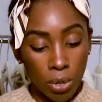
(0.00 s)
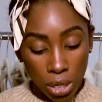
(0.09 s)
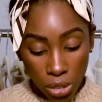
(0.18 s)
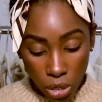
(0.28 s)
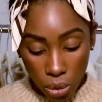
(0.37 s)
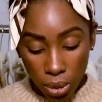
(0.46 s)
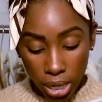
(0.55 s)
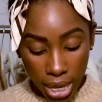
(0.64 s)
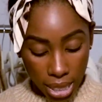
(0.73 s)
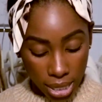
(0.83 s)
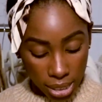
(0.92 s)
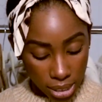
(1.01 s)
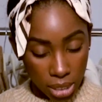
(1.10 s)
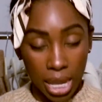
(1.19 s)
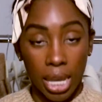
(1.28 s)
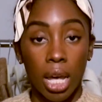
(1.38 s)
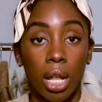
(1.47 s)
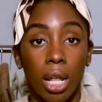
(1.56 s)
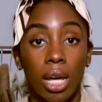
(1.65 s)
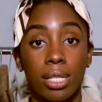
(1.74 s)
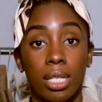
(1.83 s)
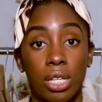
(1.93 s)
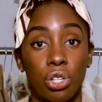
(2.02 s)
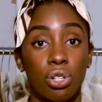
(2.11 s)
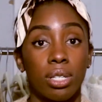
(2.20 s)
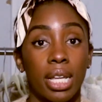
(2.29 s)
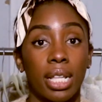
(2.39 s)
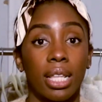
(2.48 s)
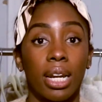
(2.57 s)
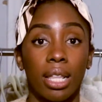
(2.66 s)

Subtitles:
So again, this is like a luxe leisure set that I